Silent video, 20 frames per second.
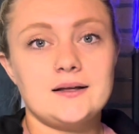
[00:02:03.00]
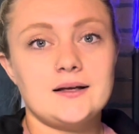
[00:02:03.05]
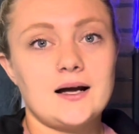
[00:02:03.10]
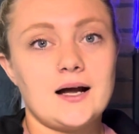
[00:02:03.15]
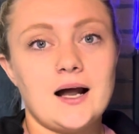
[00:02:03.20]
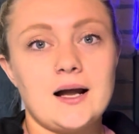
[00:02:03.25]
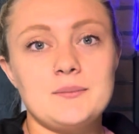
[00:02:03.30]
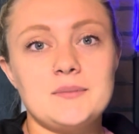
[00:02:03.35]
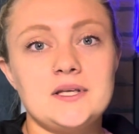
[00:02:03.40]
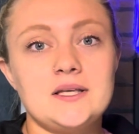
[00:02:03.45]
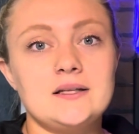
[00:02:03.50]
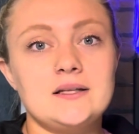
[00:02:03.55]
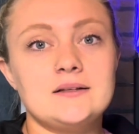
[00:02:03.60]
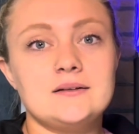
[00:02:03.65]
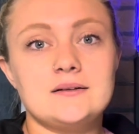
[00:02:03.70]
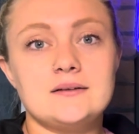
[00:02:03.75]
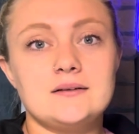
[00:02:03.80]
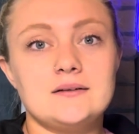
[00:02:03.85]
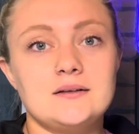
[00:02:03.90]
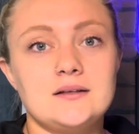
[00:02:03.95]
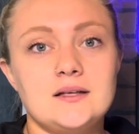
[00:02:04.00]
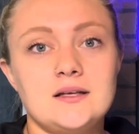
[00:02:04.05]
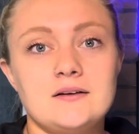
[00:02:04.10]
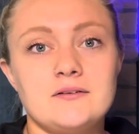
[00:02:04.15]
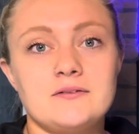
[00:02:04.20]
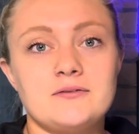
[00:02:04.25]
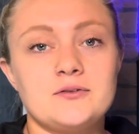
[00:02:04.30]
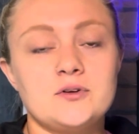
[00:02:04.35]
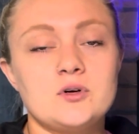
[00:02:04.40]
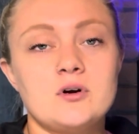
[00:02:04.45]
I mean,
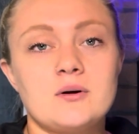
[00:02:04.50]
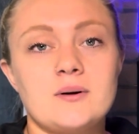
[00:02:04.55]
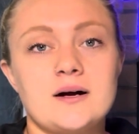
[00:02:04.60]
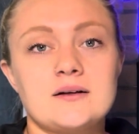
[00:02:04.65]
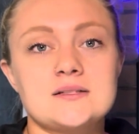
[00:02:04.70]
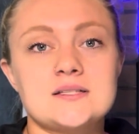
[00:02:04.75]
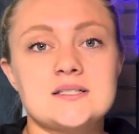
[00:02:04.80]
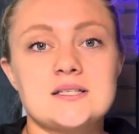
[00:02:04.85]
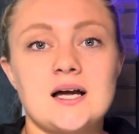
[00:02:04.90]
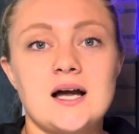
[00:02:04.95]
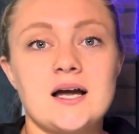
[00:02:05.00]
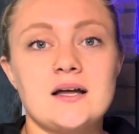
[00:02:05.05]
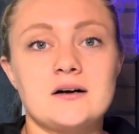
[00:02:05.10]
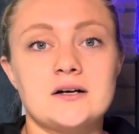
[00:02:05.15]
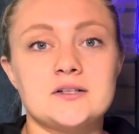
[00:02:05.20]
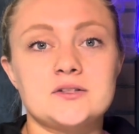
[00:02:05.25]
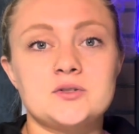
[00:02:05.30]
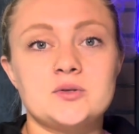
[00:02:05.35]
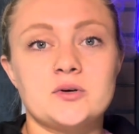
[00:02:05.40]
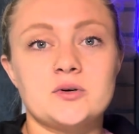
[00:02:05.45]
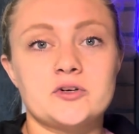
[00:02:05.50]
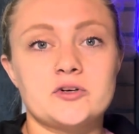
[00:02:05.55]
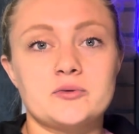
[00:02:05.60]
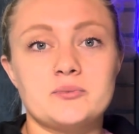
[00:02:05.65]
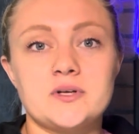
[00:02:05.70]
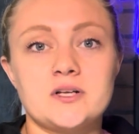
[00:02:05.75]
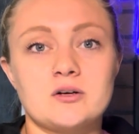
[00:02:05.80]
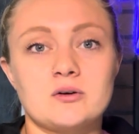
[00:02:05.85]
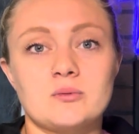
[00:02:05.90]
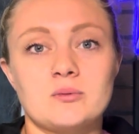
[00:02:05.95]
if you go outside on a
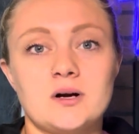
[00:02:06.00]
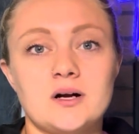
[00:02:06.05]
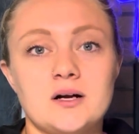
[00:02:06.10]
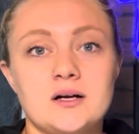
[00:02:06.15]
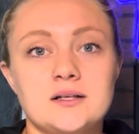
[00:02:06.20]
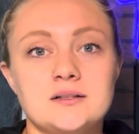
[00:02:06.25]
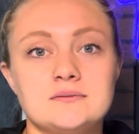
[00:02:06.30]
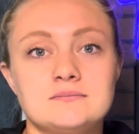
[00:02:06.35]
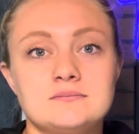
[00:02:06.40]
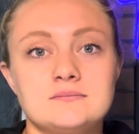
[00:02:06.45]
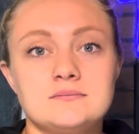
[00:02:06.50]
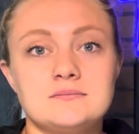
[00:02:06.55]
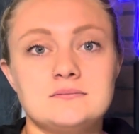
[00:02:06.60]
200-meter run,